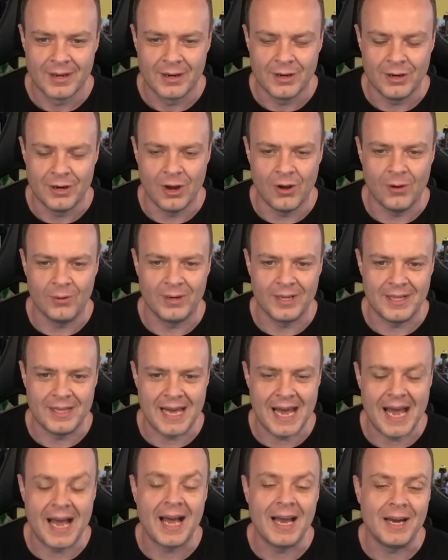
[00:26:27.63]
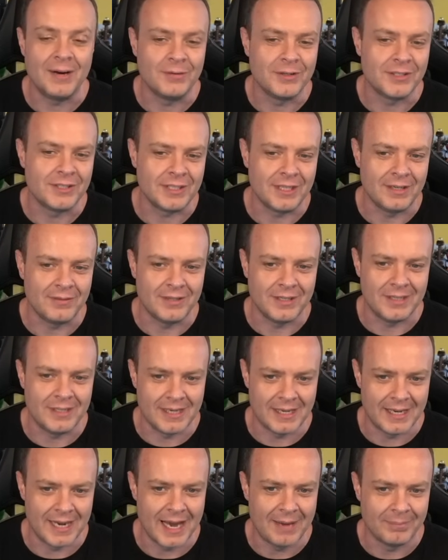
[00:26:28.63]
Not only that, I received a
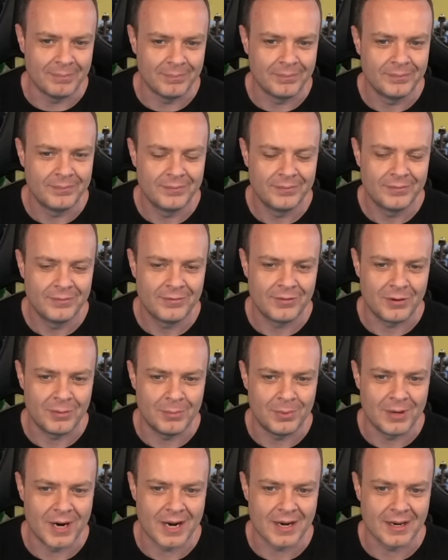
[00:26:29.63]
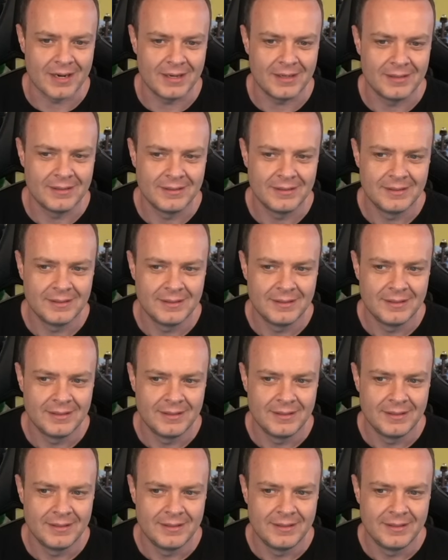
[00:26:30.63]
DM from Braggart
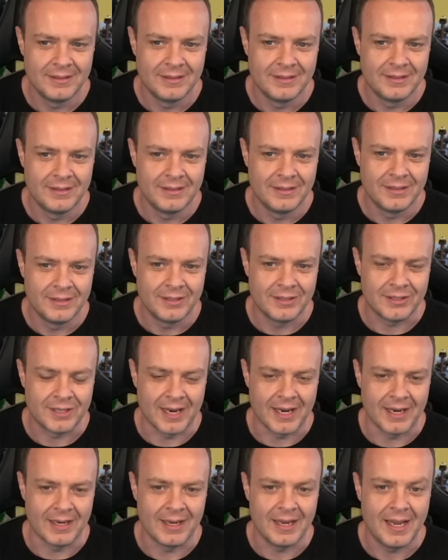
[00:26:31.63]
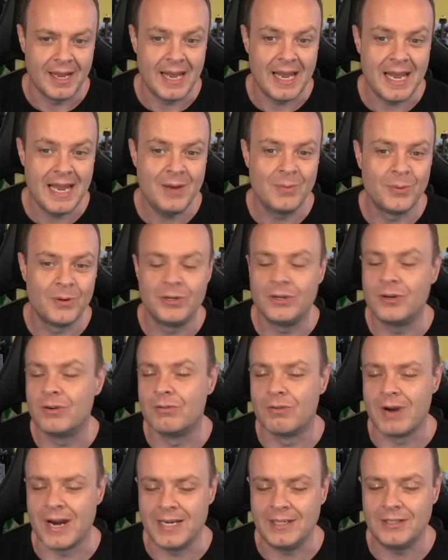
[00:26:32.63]
saying he would
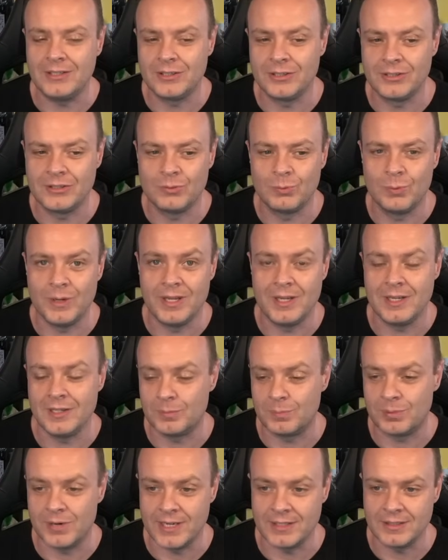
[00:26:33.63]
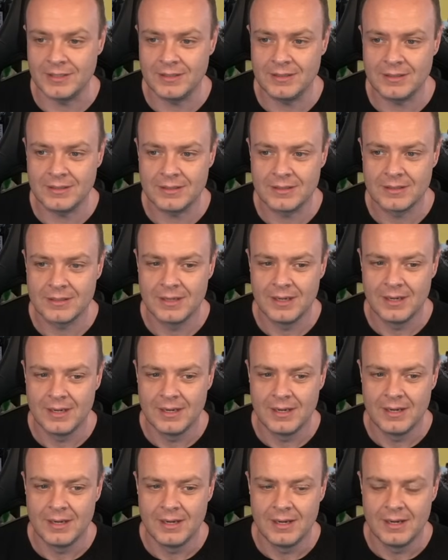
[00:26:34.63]
grace us with his presence,
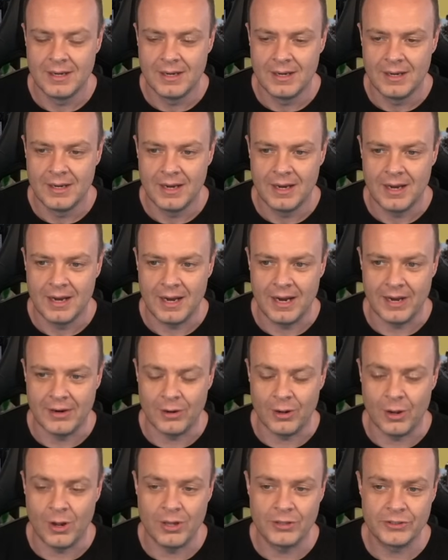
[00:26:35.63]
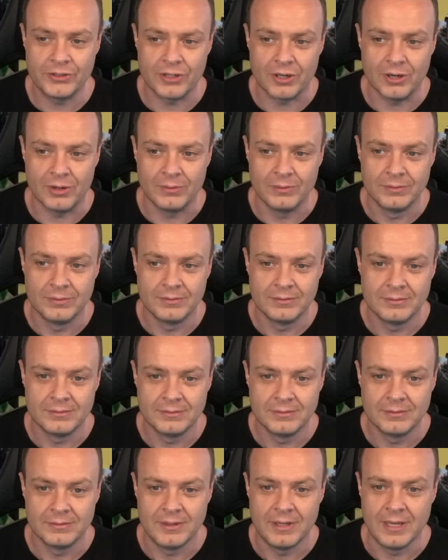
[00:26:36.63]
and also
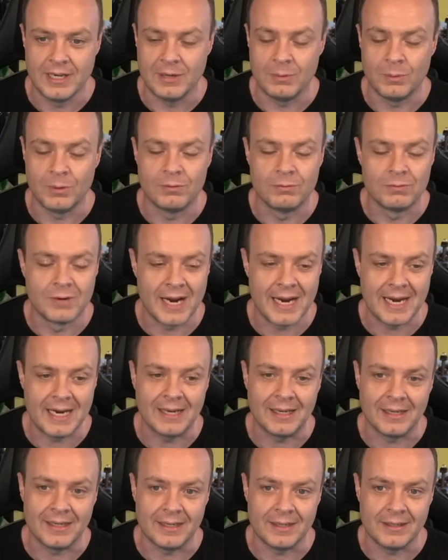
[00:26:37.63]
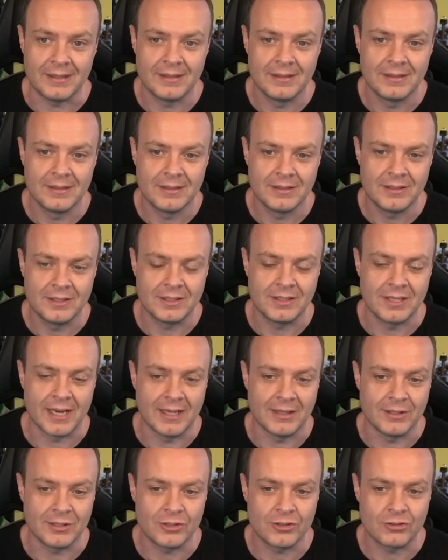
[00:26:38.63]
he would raid lead to
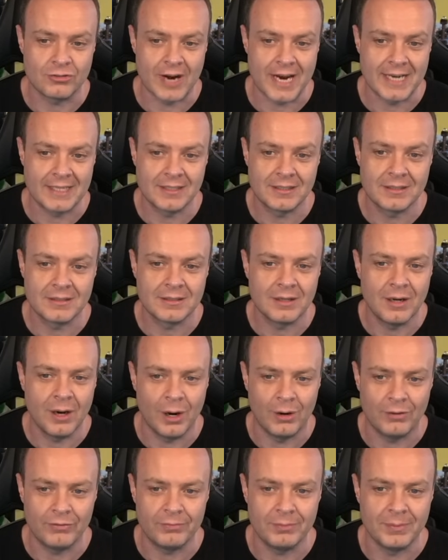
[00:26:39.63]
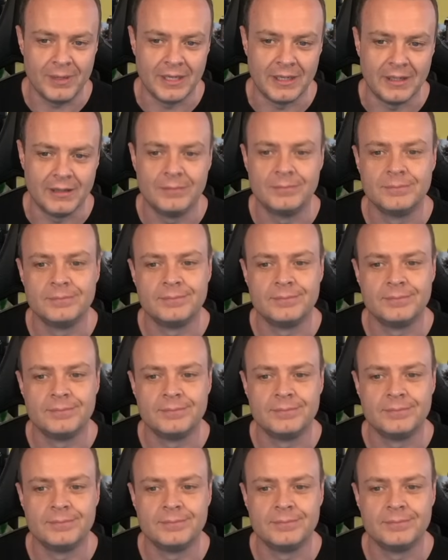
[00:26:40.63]
take the stress off me.